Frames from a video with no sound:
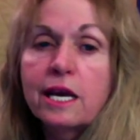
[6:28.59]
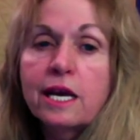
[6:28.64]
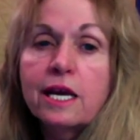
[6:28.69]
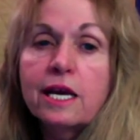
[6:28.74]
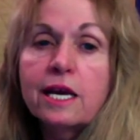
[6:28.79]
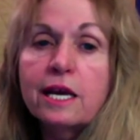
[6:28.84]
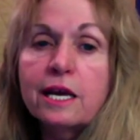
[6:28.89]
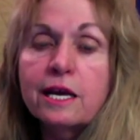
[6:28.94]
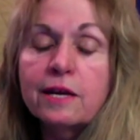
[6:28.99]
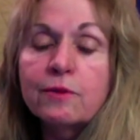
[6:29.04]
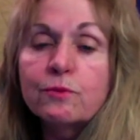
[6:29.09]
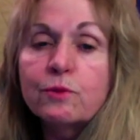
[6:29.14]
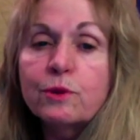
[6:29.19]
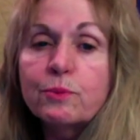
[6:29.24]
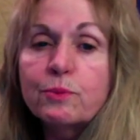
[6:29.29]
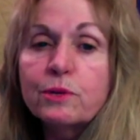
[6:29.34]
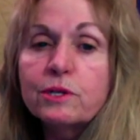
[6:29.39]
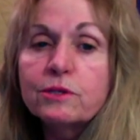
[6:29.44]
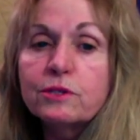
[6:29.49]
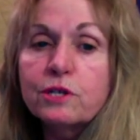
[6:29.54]
And we
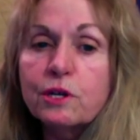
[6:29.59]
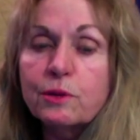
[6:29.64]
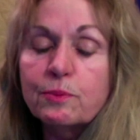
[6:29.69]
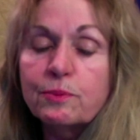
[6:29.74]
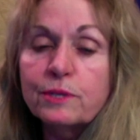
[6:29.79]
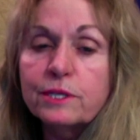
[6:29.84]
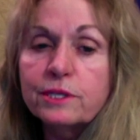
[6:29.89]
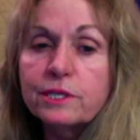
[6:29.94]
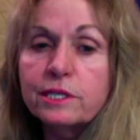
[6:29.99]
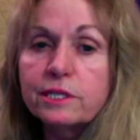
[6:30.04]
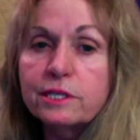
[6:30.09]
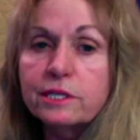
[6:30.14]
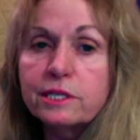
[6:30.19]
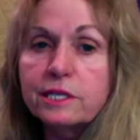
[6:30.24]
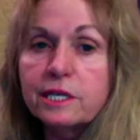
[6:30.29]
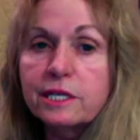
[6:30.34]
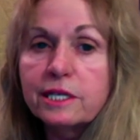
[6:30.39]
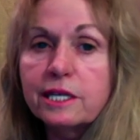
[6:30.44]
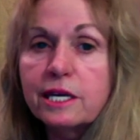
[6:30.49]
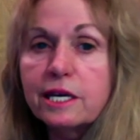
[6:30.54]
built our business
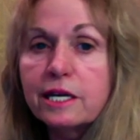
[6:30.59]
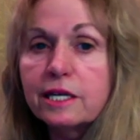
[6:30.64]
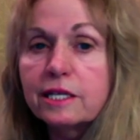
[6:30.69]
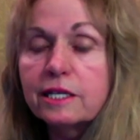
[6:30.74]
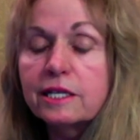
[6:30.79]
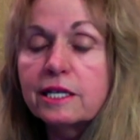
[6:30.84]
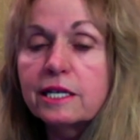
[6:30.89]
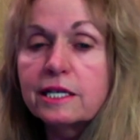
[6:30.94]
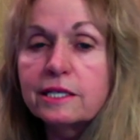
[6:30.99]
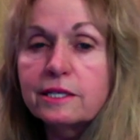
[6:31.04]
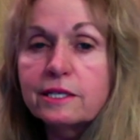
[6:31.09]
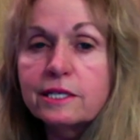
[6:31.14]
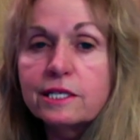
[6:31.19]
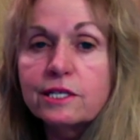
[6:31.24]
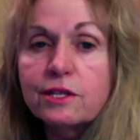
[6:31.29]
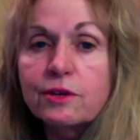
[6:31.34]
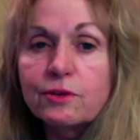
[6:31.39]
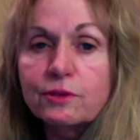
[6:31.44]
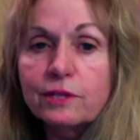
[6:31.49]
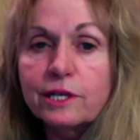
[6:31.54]
on that. And then
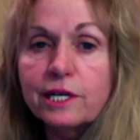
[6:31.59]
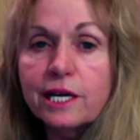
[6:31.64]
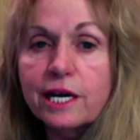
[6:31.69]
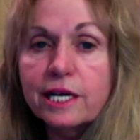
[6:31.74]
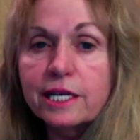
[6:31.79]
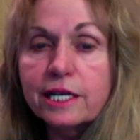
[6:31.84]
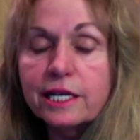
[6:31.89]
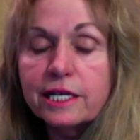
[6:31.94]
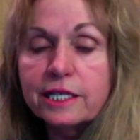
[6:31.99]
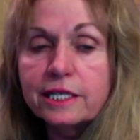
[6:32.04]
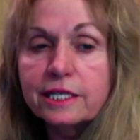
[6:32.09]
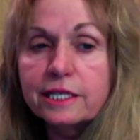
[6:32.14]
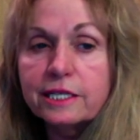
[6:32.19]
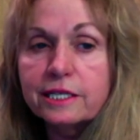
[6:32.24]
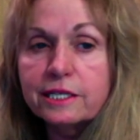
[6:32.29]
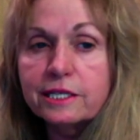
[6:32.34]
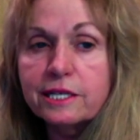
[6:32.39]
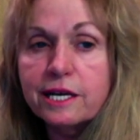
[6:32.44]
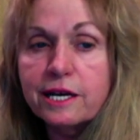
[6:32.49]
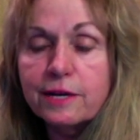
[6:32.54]
slowly I added in
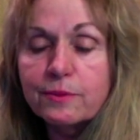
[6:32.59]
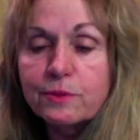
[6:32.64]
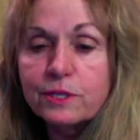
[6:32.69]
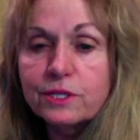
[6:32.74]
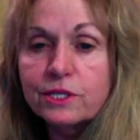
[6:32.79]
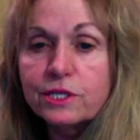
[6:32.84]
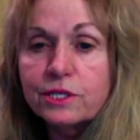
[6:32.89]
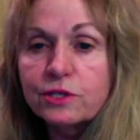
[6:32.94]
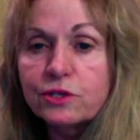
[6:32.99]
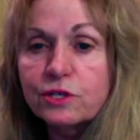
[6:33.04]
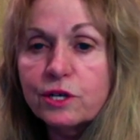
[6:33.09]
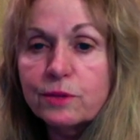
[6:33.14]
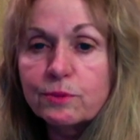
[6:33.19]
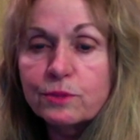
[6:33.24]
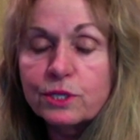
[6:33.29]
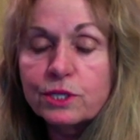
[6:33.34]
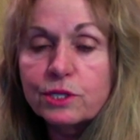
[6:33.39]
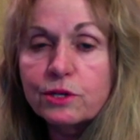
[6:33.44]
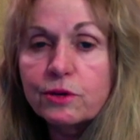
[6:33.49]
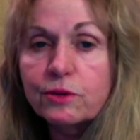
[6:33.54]
diamonds and
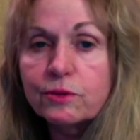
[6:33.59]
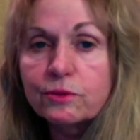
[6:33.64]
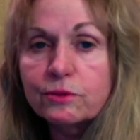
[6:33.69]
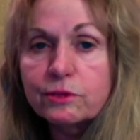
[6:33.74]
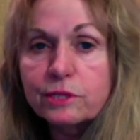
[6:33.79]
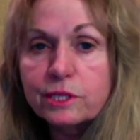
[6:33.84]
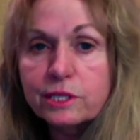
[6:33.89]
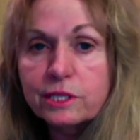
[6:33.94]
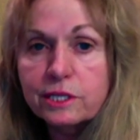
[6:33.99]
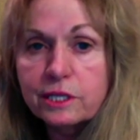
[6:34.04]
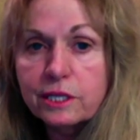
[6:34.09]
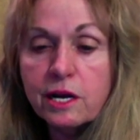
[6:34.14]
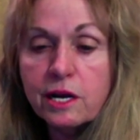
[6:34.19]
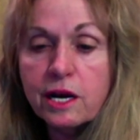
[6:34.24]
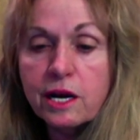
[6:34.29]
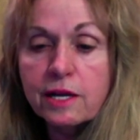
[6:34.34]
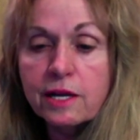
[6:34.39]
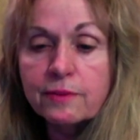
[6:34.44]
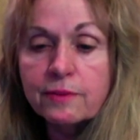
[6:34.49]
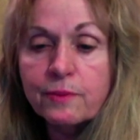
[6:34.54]
gemstones. And
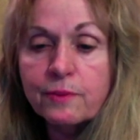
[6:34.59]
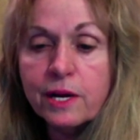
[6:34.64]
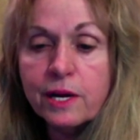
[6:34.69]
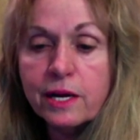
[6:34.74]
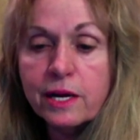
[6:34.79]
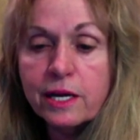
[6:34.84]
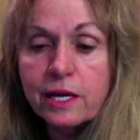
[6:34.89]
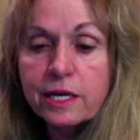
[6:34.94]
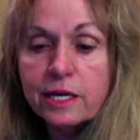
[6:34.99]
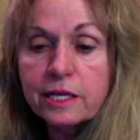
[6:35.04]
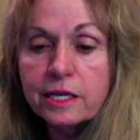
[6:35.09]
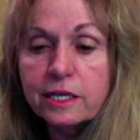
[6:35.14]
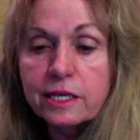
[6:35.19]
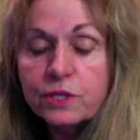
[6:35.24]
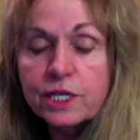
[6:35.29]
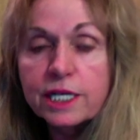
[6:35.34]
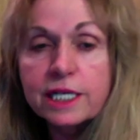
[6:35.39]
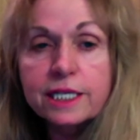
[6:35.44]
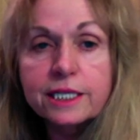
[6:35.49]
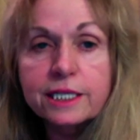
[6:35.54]
on my
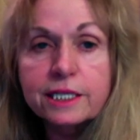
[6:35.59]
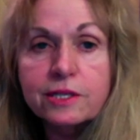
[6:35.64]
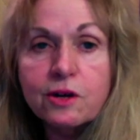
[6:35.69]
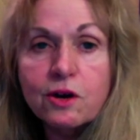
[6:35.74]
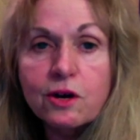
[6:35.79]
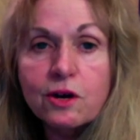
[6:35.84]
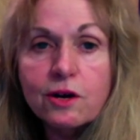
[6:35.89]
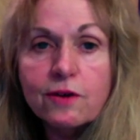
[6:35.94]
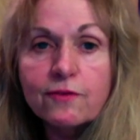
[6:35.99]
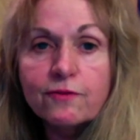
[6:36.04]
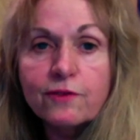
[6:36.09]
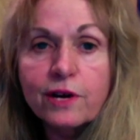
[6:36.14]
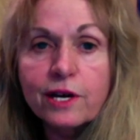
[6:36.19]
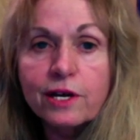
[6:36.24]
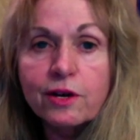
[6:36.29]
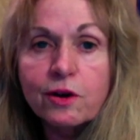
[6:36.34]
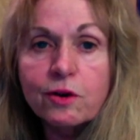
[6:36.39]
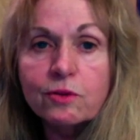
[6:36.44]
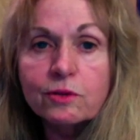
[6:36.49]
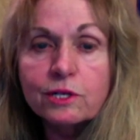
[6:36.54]
days off, I
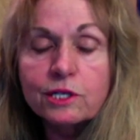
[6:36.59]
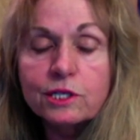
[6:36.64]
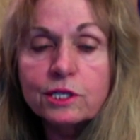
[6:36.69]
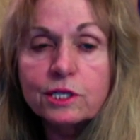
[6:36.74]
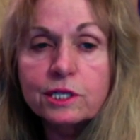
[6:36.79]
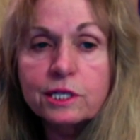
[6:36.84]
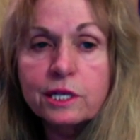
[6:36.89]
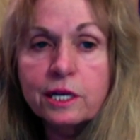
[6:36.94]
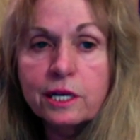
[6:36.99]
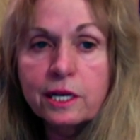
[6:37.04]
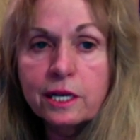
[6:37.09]
always